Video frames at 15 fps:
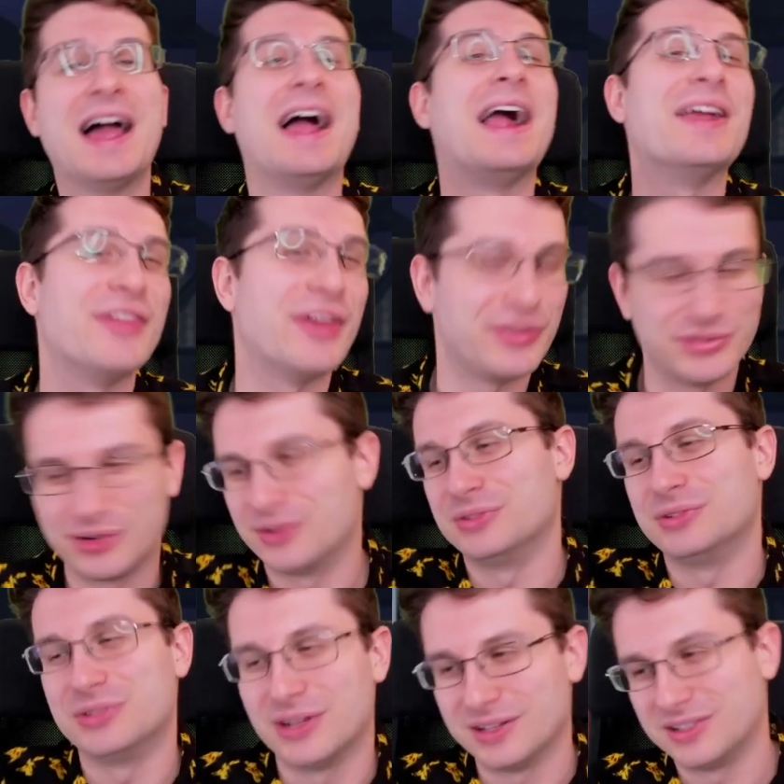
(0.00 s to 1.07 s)
and then
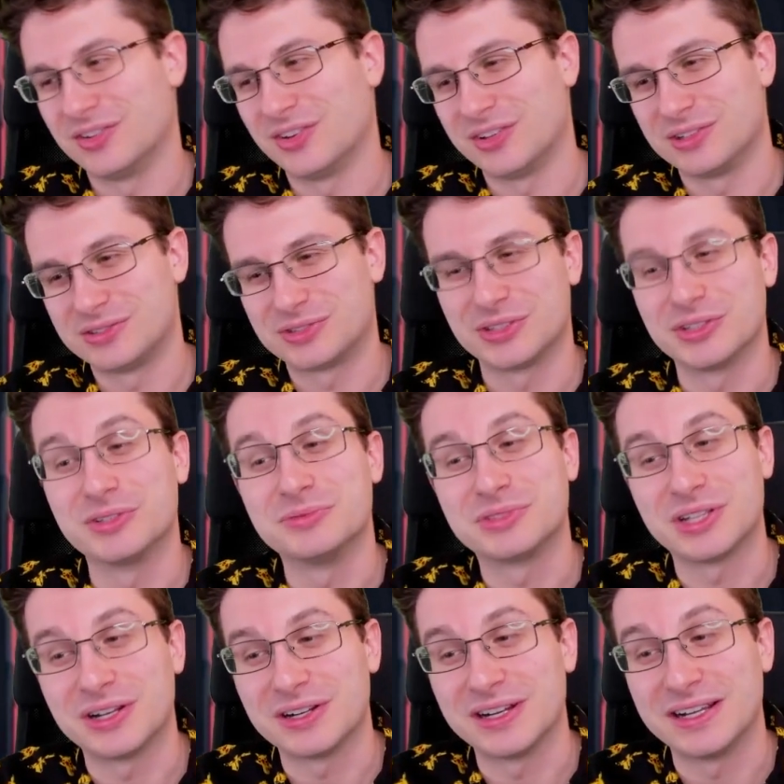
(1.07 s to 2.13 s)
Duraludon killing the Trick Room
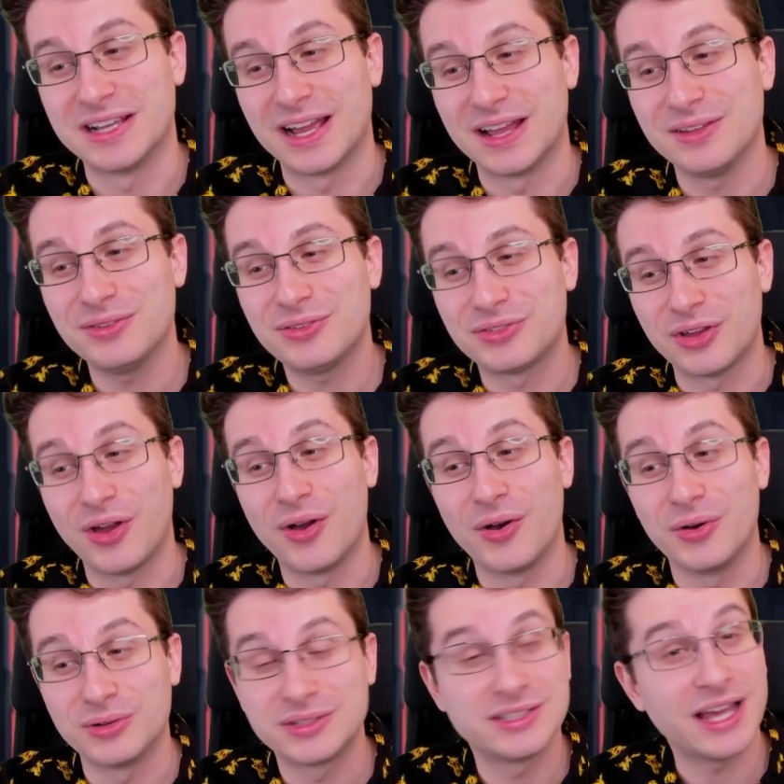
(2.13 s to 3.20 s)
Setter again.
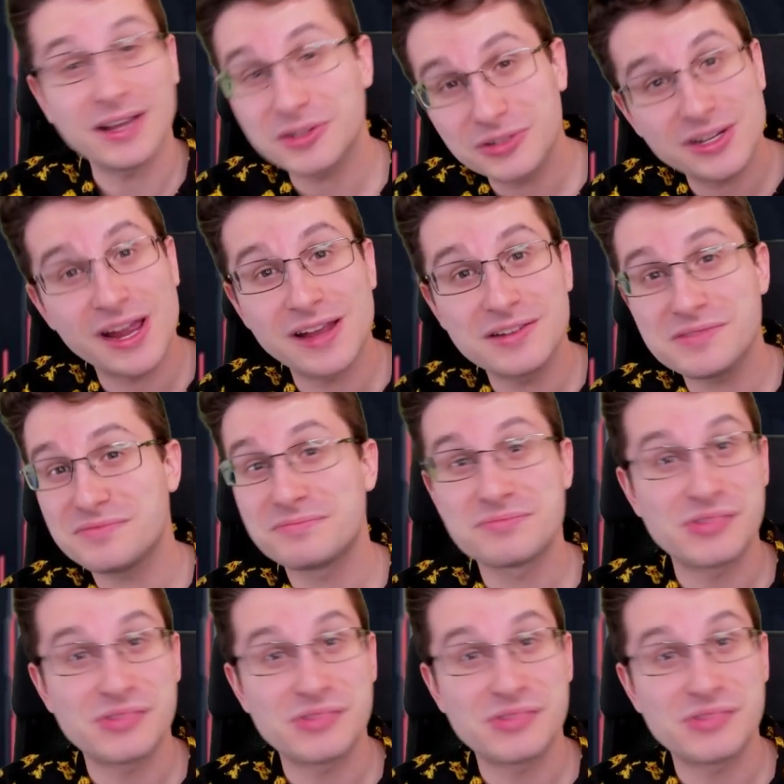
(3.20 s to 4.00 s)
So get creative.